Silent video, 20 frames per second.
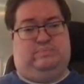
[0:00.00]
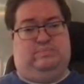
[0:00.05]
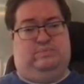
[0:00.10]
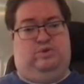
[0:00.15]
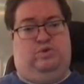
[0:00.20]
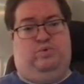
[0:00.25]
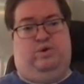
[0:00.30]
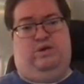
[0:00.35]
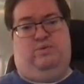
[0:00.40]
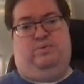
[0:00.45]

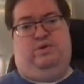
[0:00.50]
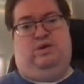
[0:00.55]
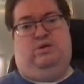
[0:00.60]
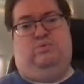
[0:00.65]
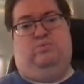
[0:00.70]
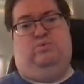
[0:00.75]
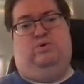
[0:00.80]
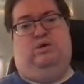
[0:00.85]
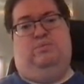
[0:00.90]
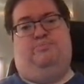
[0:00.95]
The way
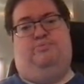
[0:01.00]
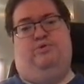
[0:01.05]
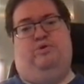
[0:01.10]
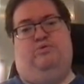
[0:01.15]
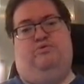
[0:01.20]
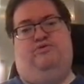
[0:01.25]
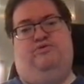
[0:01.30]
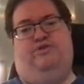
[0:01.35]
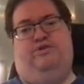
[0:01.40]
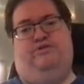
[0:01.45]
we
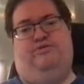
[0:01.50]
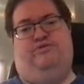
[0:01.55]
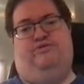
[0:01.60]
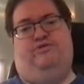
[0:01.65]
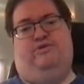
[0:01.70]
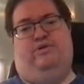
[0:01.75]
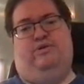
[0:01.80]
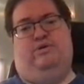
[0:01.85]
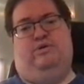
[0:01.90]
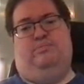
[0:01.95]
approach
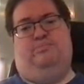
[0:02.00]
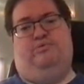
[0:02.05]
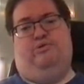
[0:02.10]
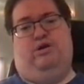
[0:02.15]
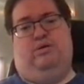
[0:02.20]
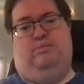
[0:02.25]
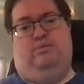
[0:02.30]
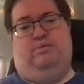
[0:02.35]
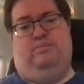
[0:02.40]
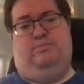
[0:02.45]
this
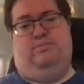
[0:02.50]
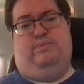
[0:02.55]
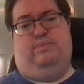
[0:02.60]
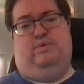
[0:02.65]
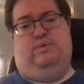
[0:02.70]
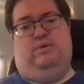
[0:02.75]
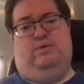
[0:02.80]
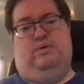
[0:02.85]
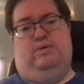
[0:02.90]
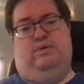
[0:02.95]
problem
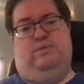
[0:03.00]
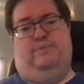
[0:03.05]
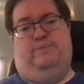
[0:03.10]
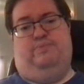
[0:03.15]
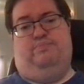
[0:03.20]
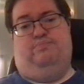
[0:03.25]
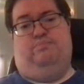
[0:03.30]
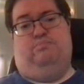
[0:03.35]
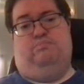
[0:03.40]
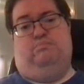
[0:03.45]

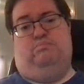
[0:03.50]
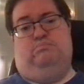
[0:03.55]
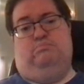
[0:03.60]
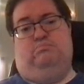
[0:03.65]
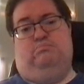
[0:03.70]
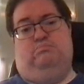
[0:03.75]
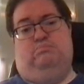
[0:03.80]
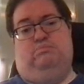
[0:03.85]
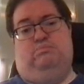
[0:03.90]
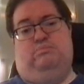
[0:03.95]

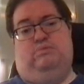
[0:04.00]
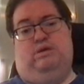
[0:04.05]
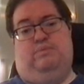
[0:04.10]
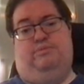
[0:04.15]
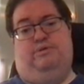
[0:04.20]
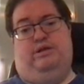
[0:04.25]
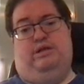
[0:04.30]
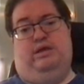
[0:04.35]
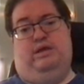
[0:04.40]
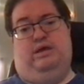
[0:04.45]

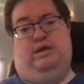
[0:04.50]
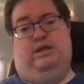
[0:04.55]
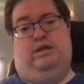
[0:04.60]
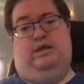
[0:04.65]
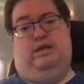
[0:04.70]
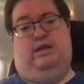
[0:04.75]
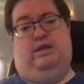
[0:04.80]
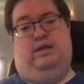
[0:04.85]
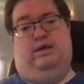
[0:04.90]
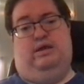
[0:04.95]
typically
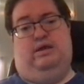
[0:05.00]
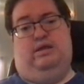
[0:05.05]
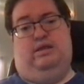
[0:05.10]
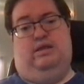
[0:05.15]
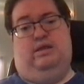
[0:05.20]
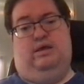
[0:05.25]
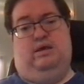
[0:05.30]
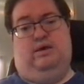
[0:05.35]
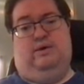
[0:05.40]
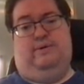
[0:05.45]
in
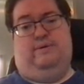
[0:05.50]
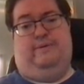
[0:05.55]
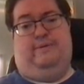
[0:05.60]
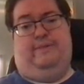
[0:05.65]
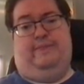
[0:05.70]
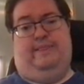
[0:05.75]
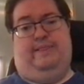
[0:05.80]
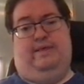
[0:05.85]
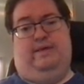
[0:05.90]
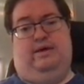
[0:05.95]

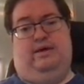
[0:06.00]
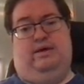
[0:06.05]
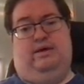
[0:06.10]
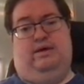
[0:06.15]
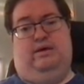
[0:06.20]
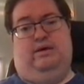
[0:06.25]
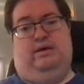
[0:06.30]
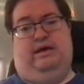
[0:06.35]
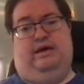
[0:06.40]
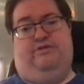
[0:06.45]

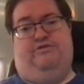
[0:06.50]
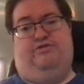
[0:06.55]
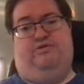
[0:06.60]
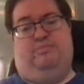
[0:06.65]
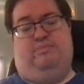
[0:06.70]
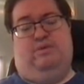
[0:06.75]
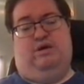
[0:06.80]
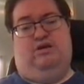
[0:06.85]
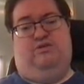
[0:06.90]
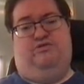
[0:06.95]

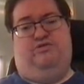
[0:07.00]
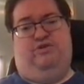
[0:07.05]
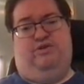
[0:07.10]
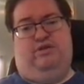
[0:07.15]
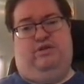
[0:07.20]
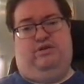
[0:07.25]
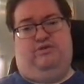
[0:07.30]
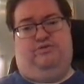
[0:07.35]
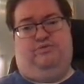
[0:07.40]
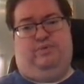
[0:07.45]
estimation
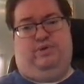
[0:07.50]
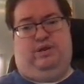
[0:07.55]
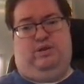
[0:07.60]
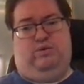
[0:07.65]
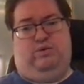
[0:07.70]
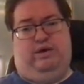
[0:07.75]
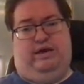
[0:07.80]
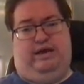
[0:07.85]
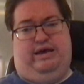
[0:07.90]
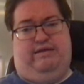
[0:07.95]
is we
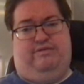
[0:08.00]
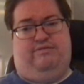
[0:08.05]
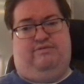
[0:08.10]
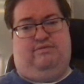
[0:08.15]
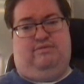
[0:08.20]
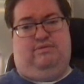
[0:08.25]
look at